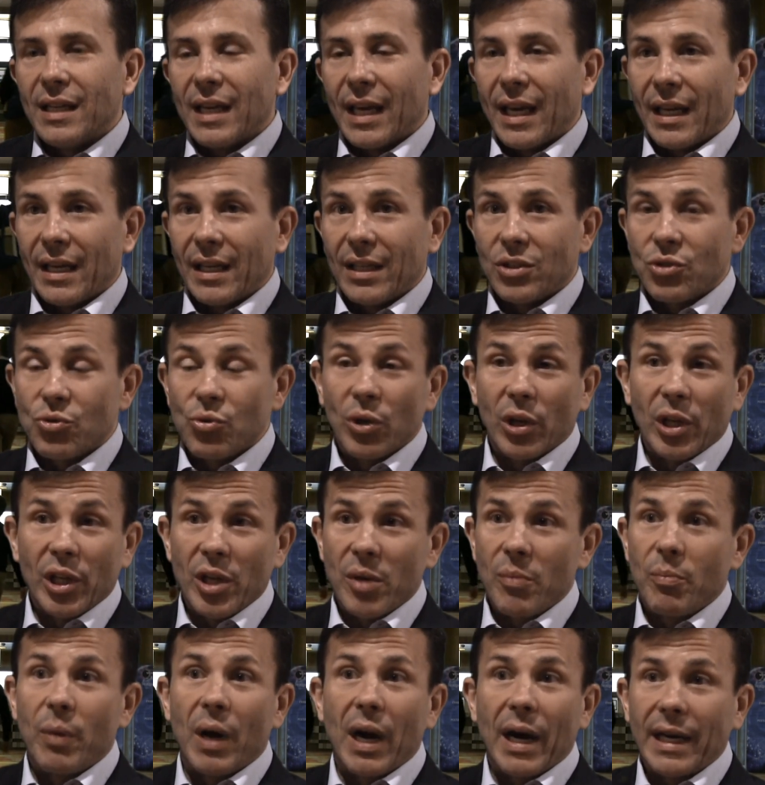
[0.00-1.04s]
And it's really
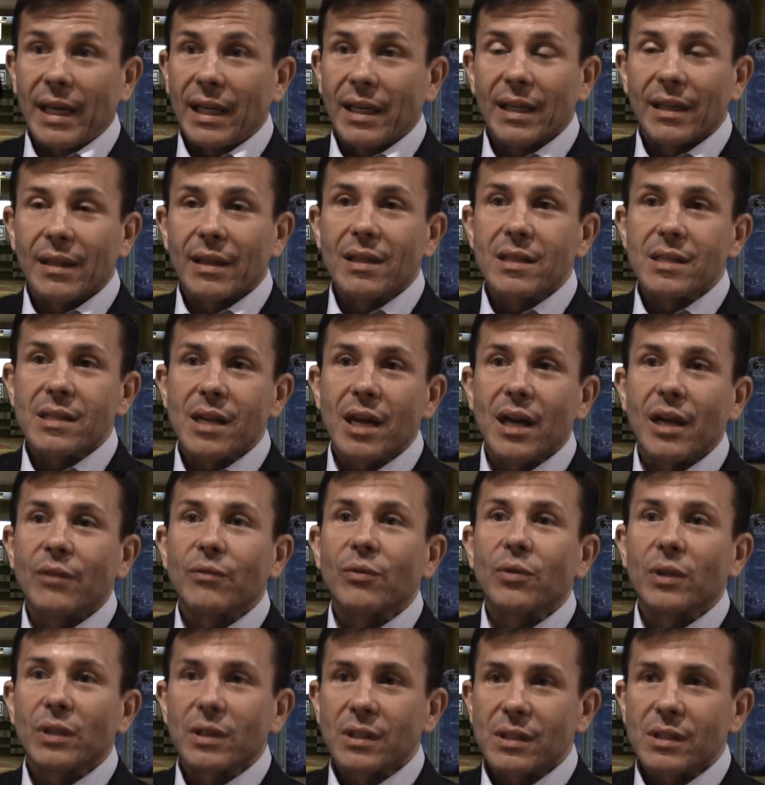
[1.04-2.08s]
embodied at this
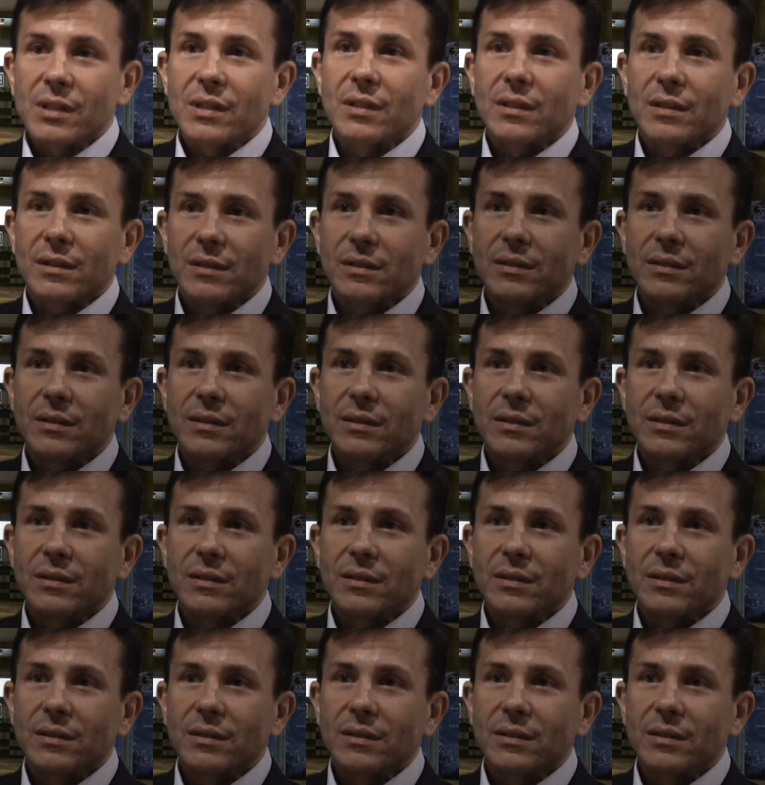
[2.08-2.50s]
conference.